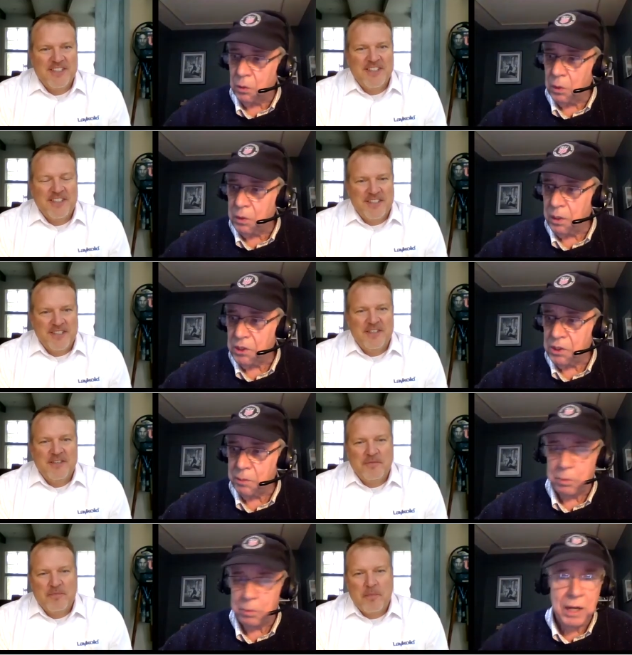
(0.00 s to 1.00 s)
Speaker 1: Uh, what what are
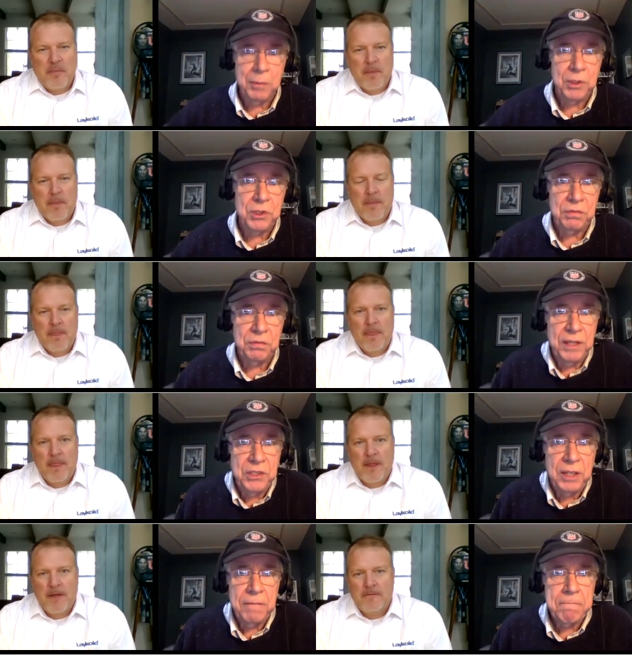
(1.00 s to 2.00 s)
some of the parameters of
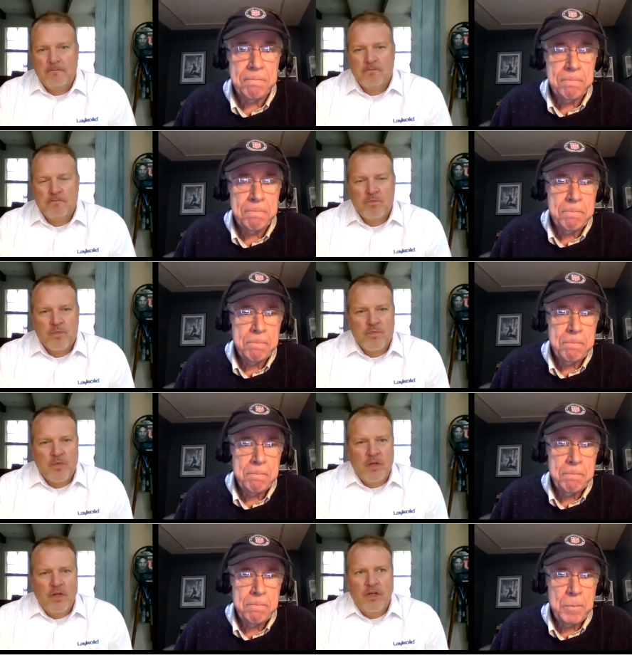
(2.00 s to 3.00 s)
fencing?
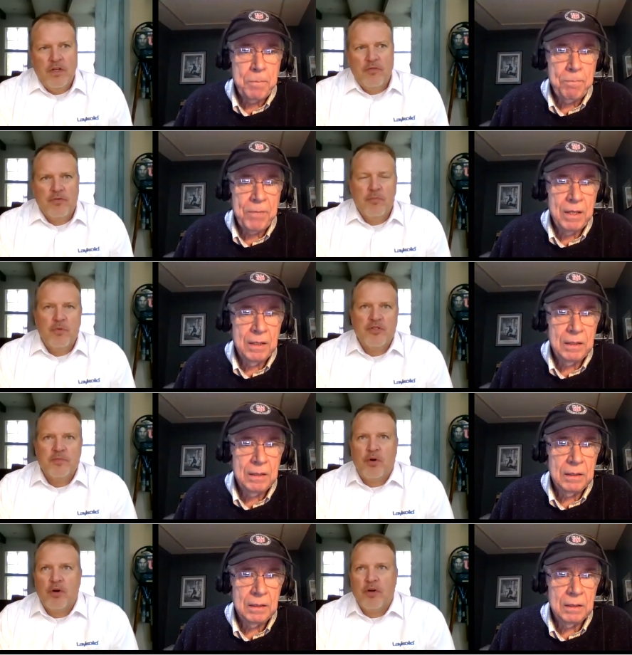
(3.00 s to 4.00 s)
Speaker 2: You know, for the
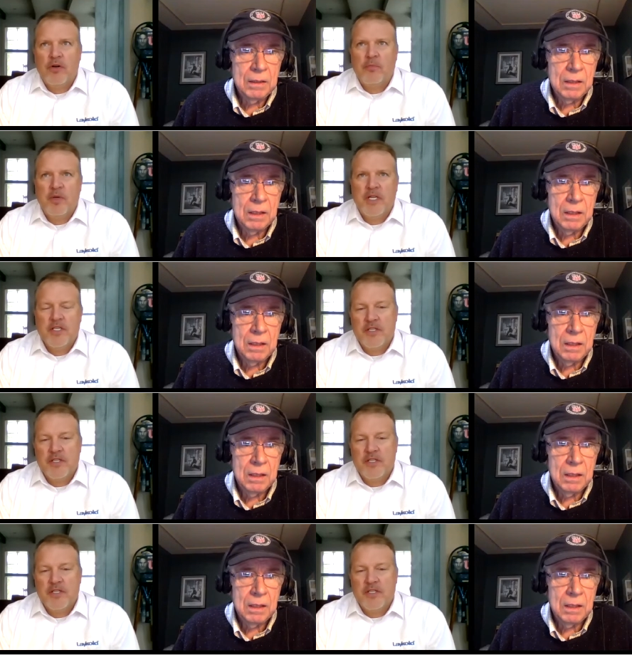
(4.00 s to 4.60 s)
most part,